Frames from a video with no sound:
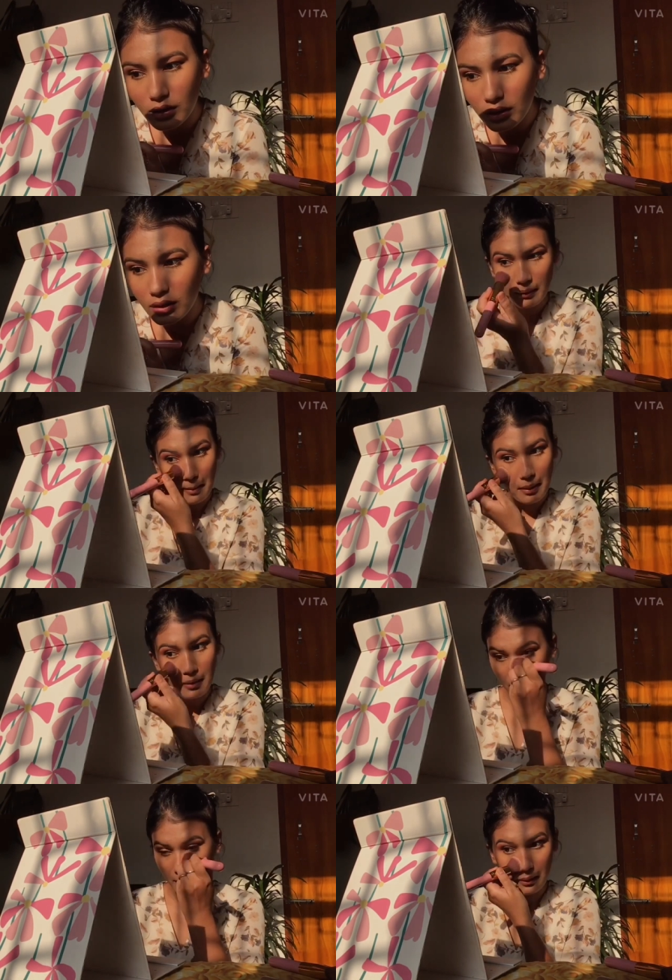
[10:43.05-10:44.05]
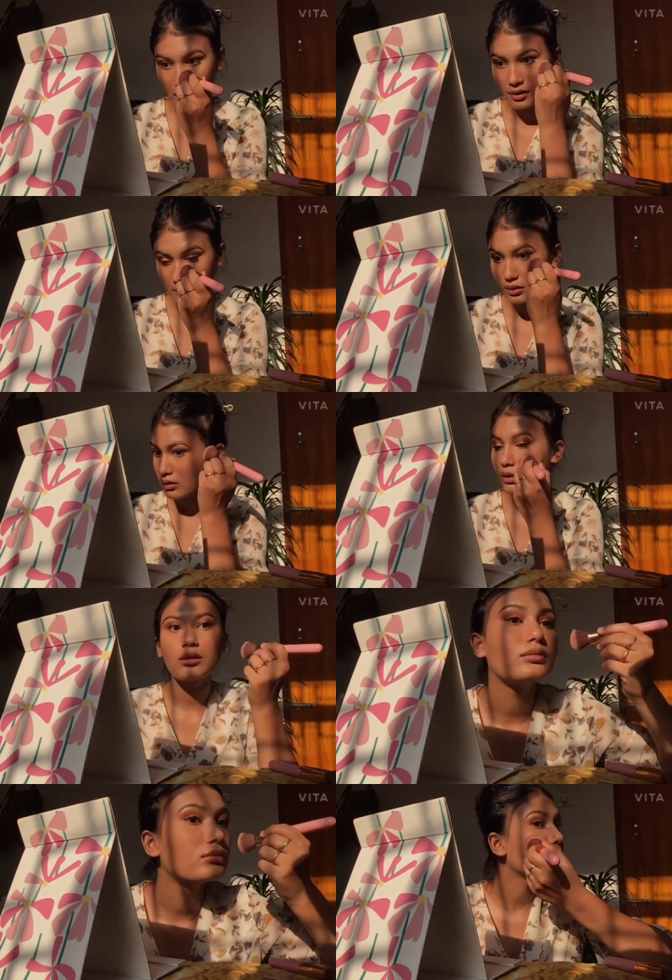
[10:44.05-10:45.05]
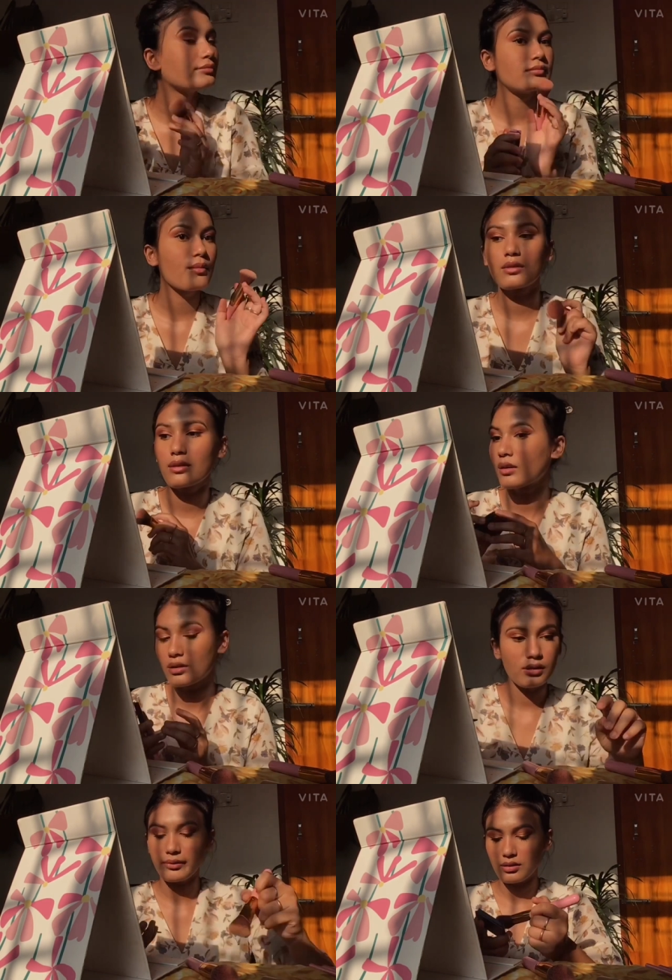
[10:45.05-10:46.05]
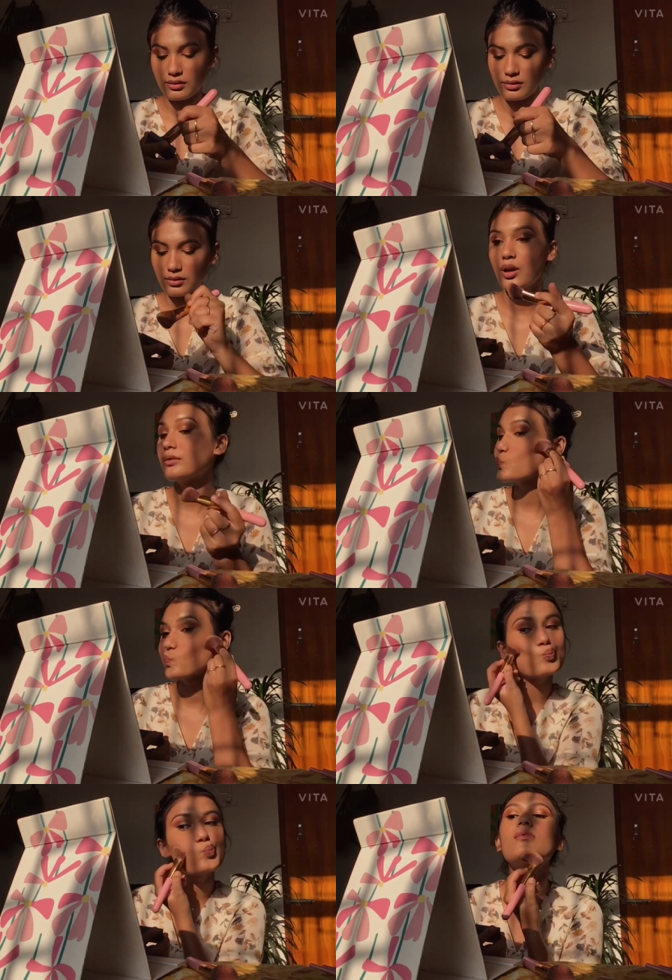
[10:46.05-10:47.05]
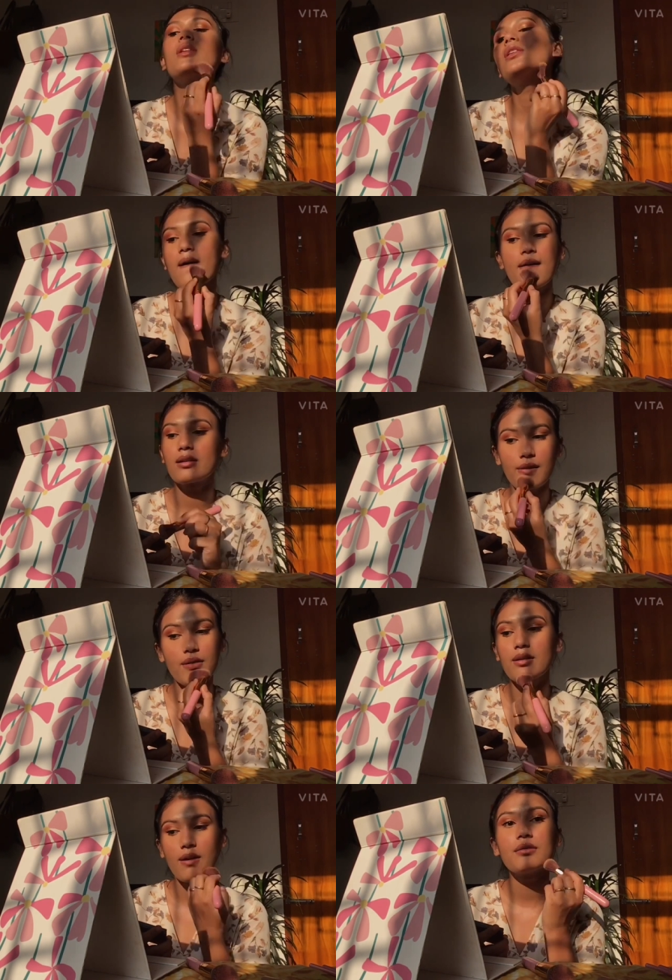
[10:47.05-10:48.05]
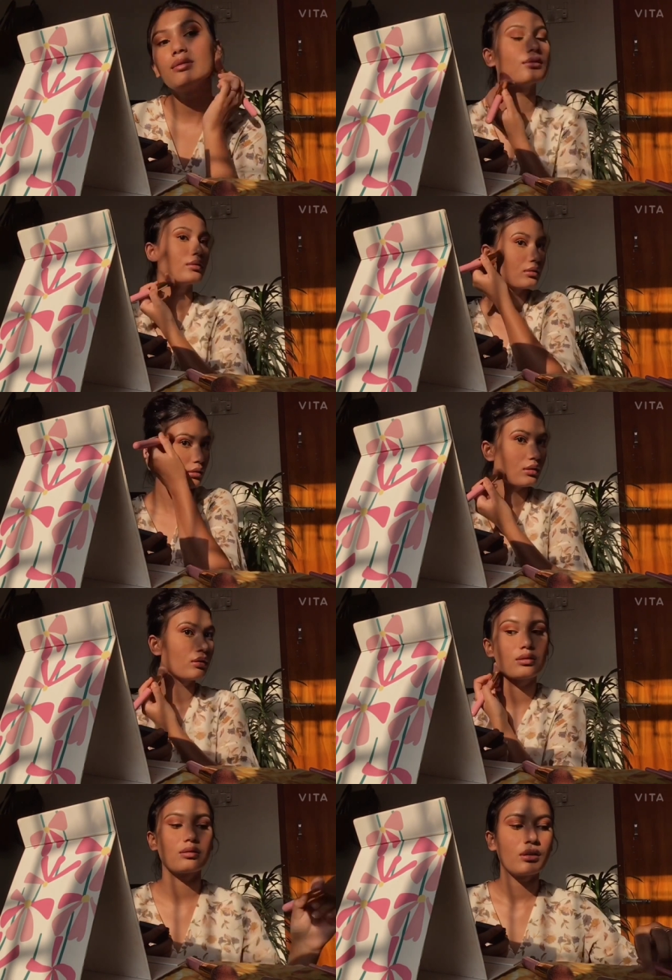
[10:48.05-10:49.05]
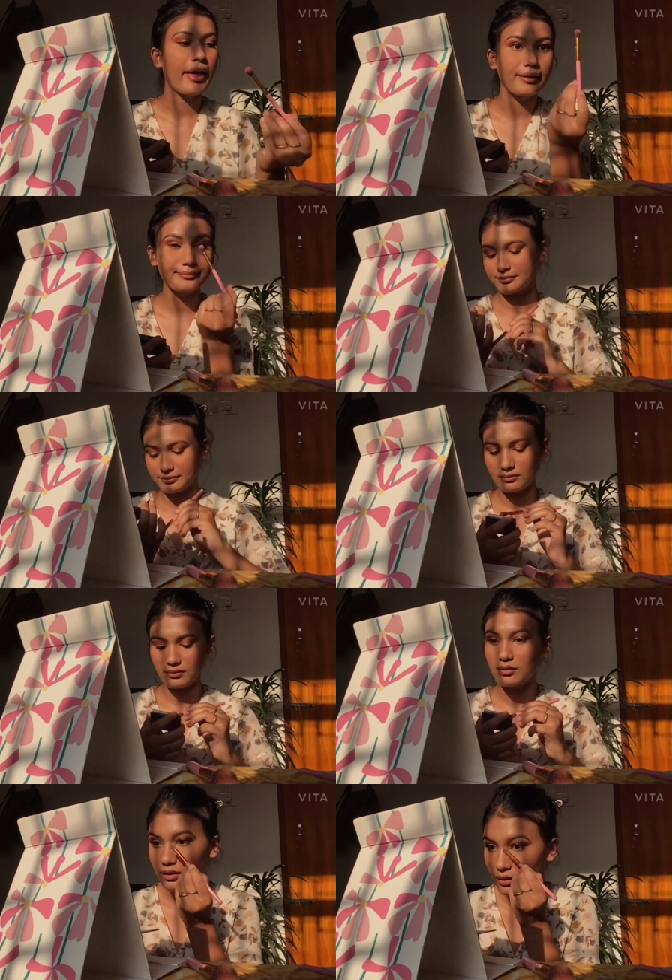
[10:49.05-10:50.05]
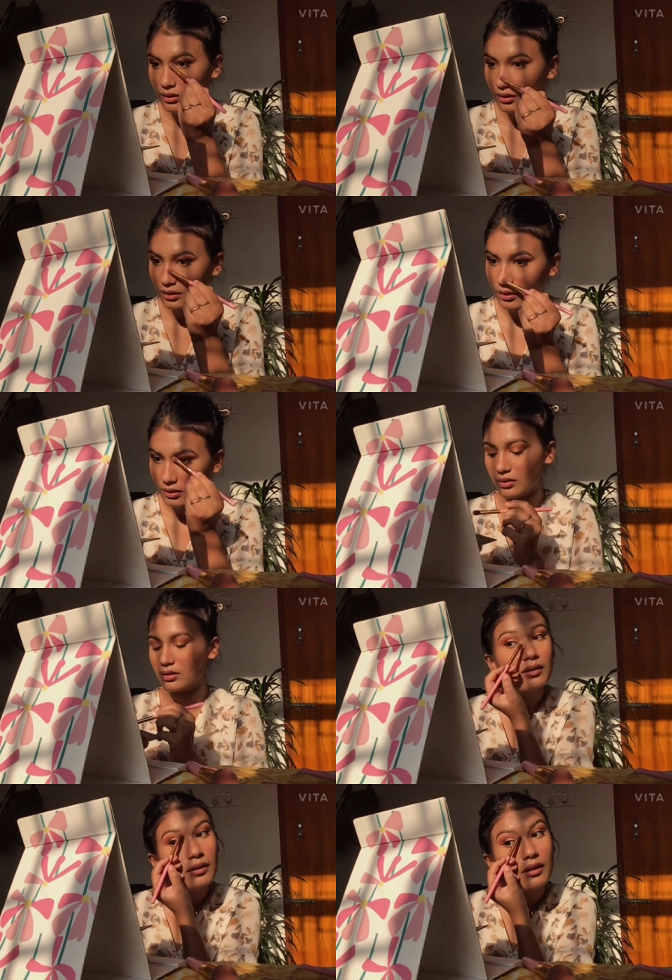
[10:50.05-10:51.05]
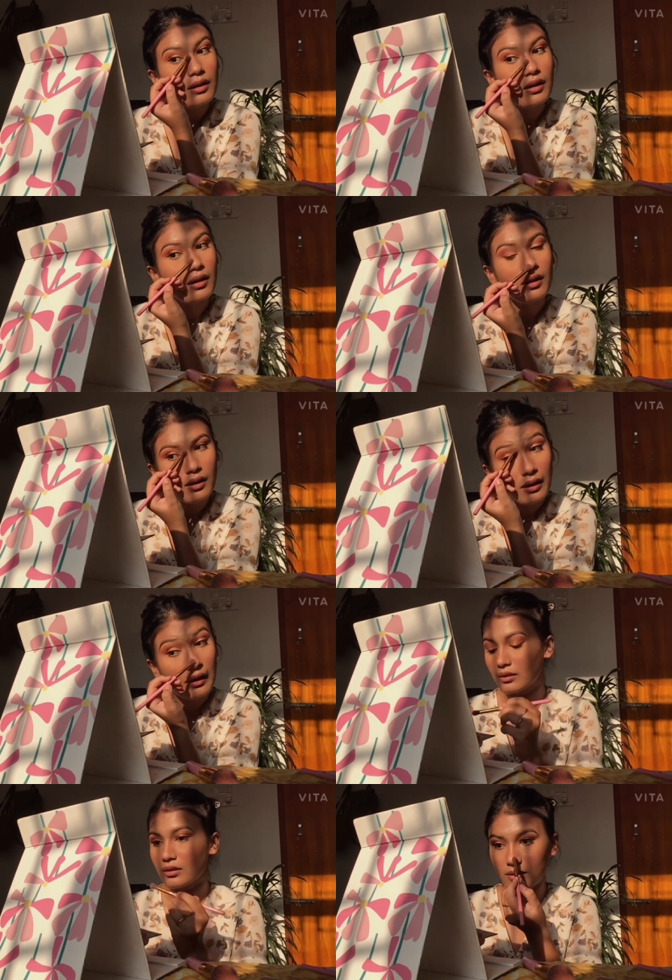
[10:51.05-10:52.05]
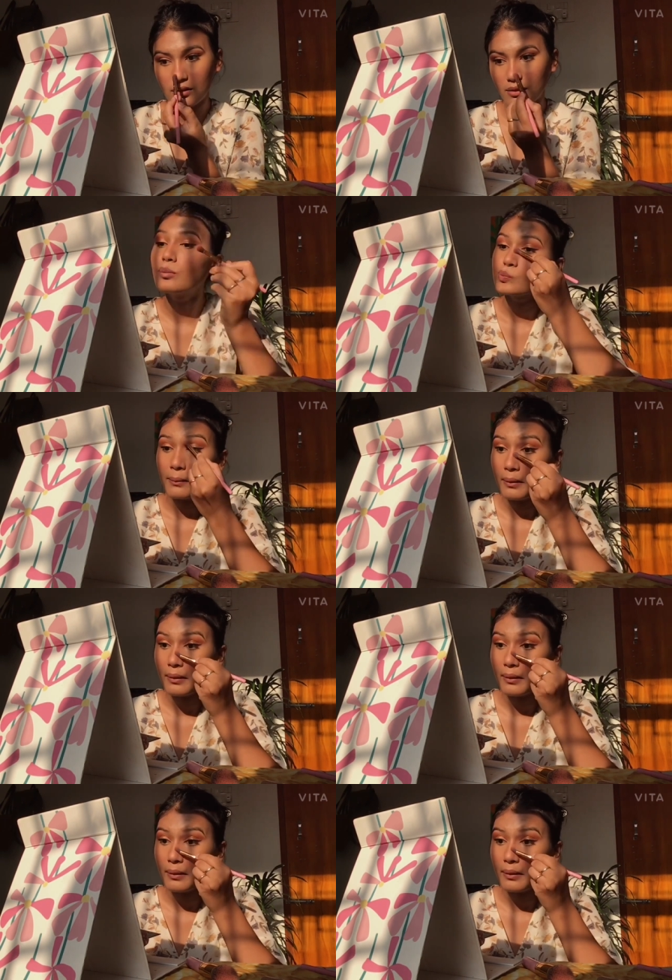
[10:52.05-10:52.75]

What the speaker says: use more amount of blush because I love blushes, and I'll just contour my face again, and after I'll take a small blending brush and I'll just